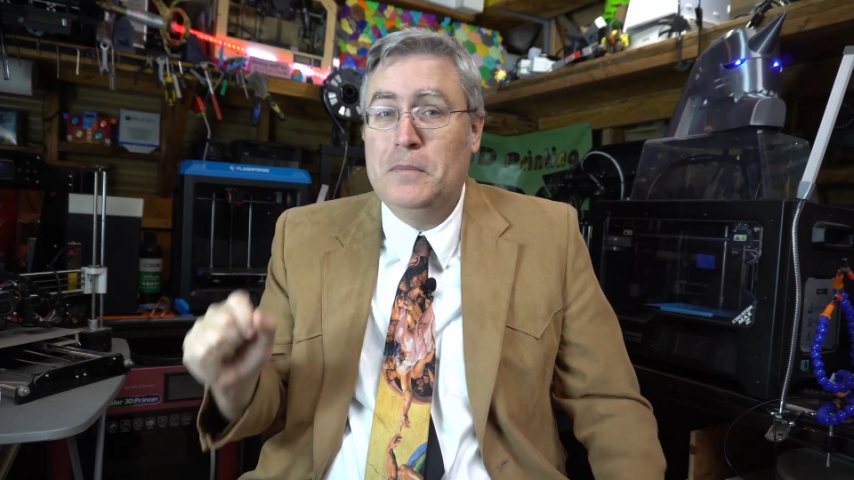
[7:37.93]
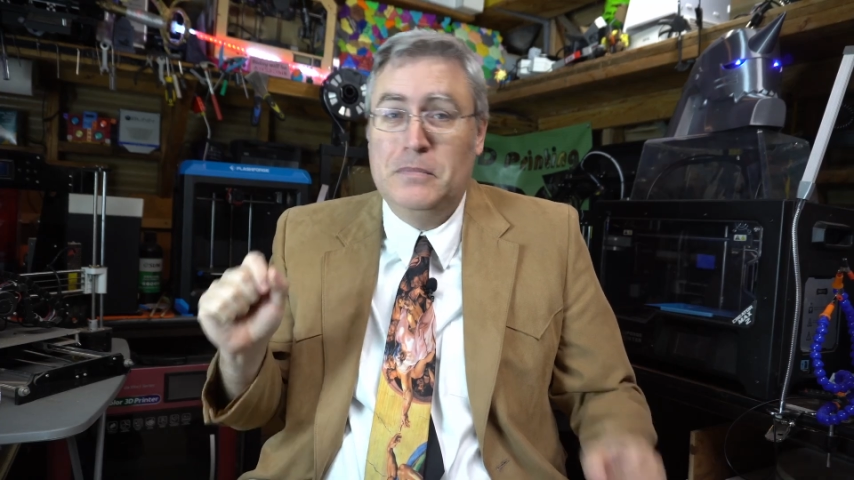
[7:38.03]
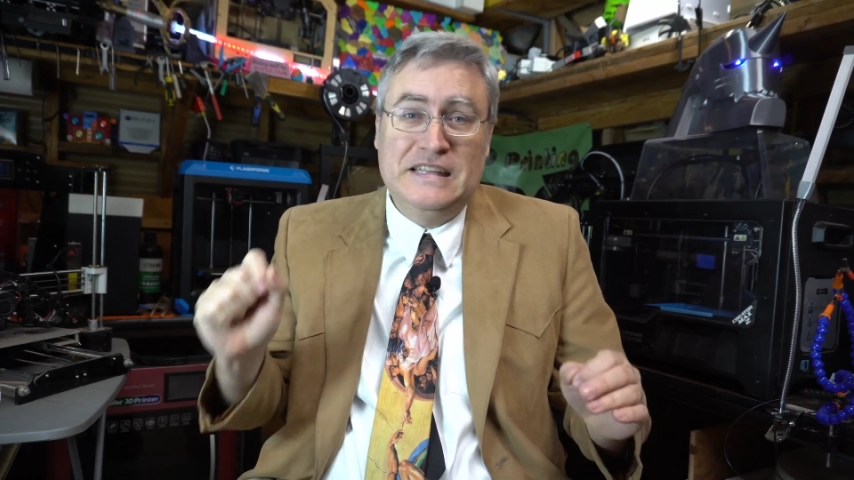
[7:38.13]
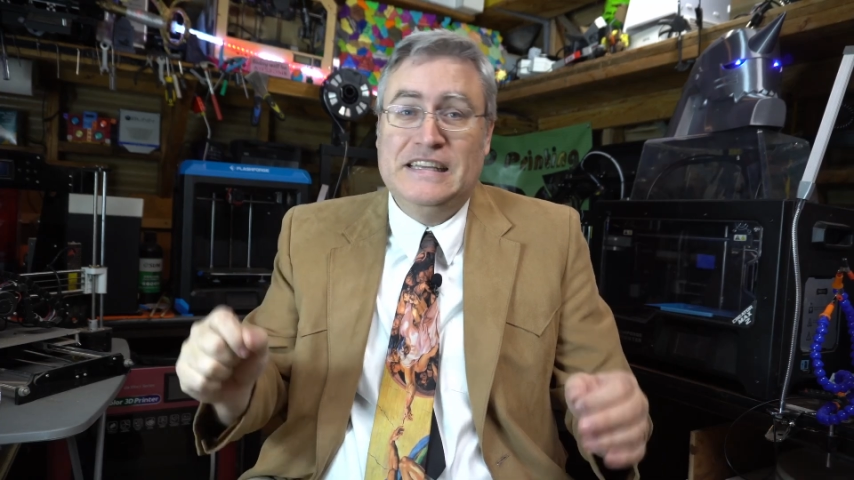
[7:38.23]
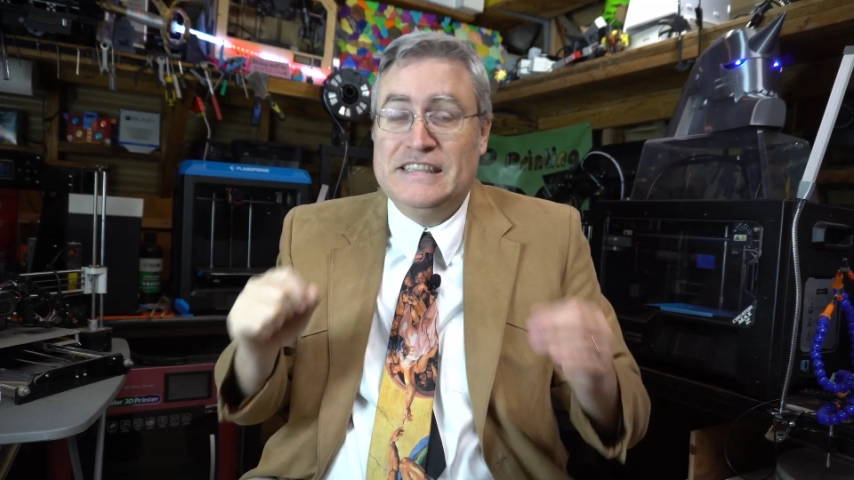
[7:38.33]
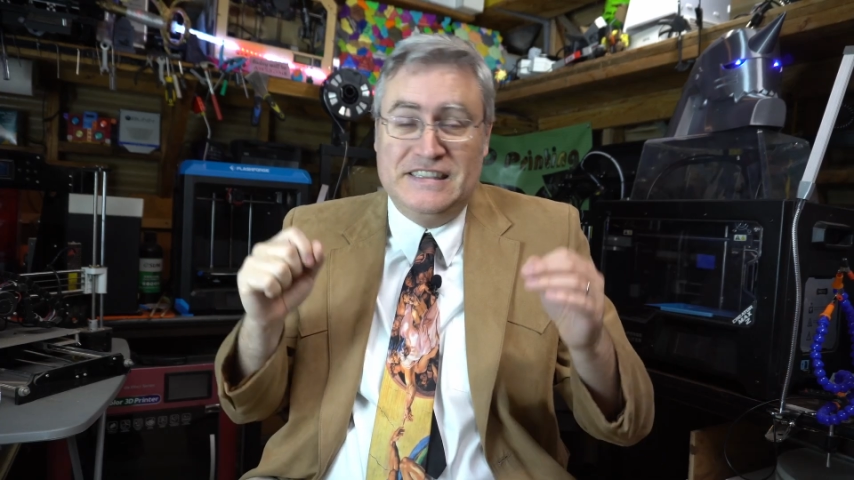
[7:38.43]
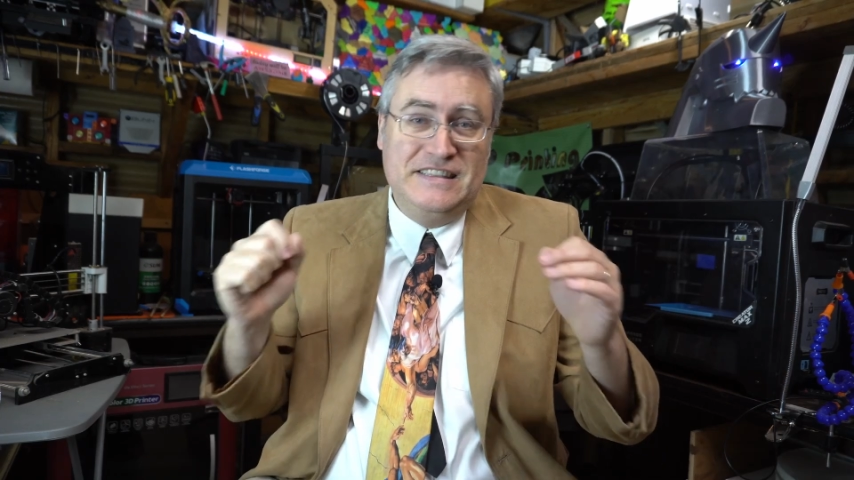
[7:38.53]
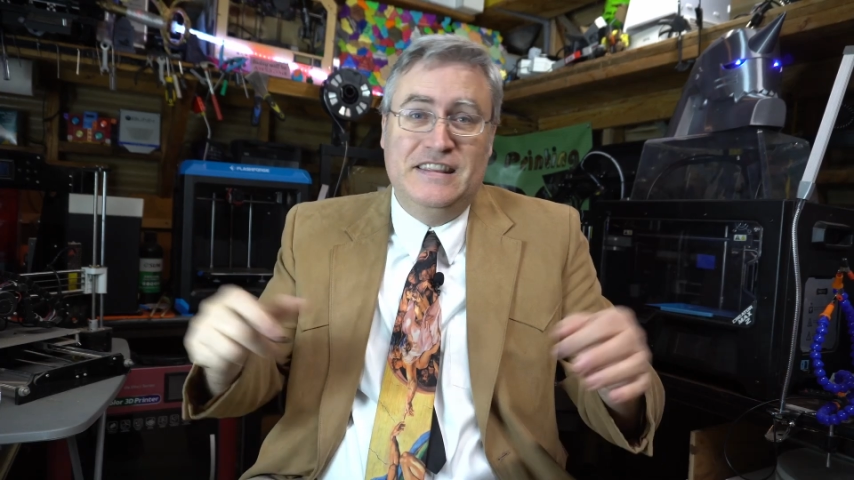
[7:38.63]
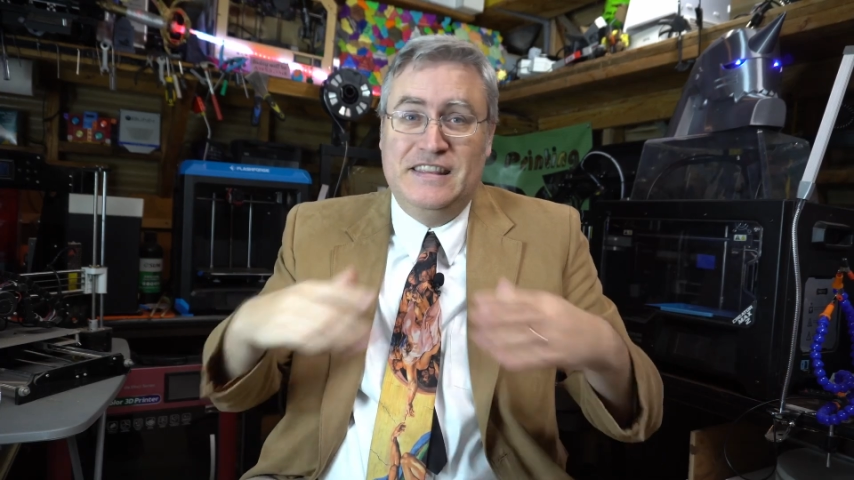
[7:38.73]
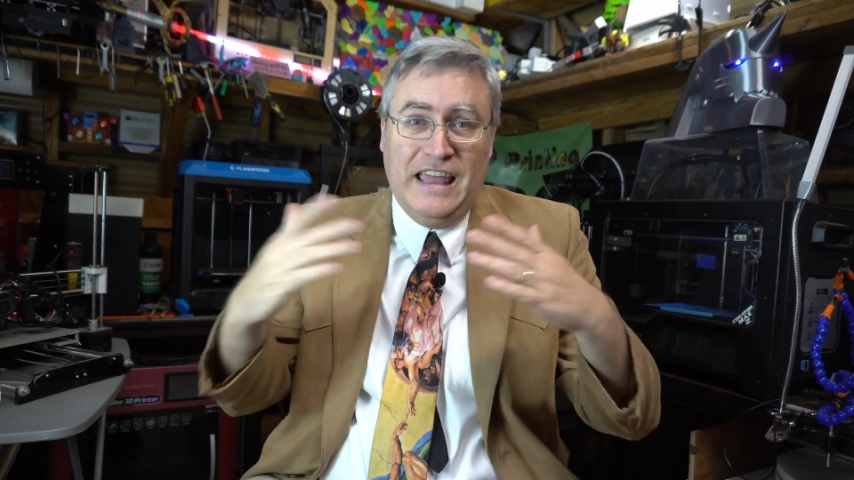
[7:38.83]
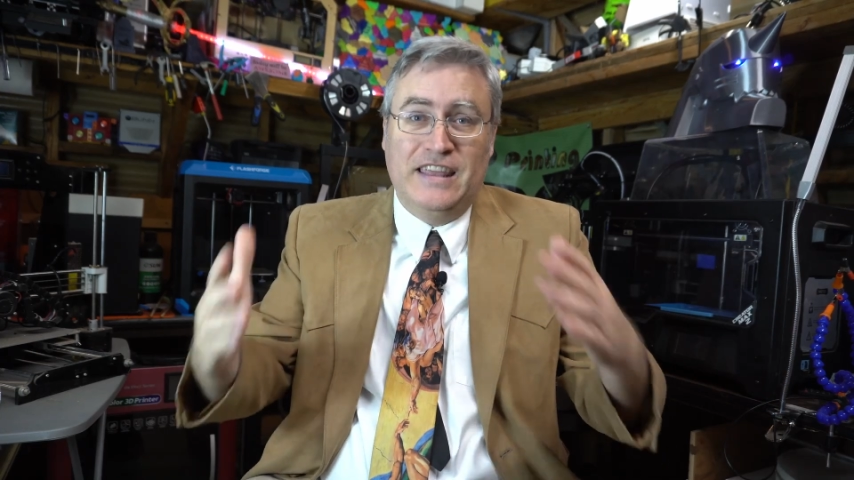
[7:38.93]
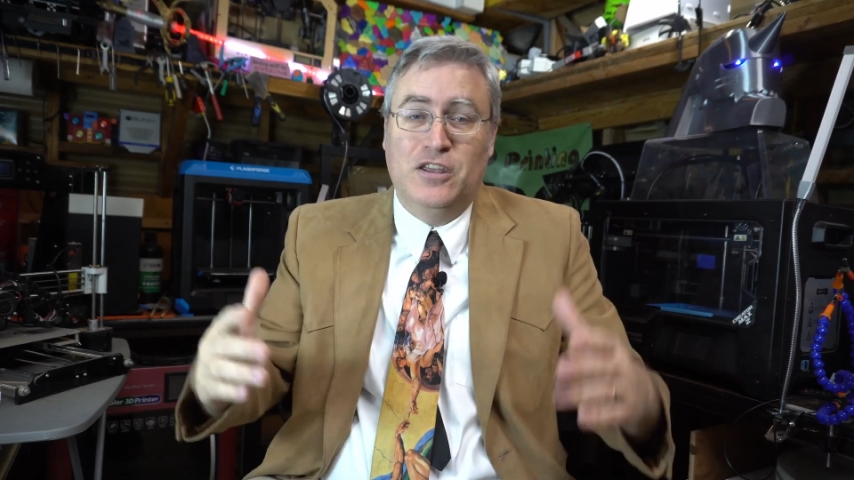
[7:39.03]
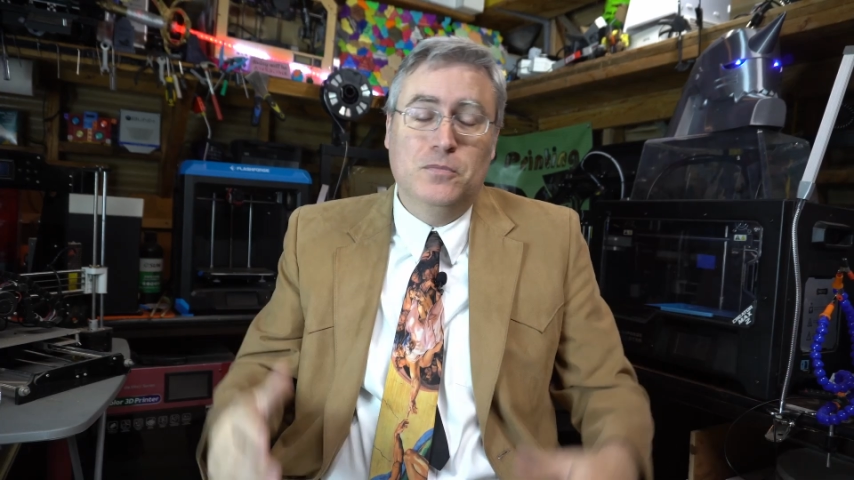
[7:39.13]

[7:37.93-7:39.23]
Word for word: Please. Thank you.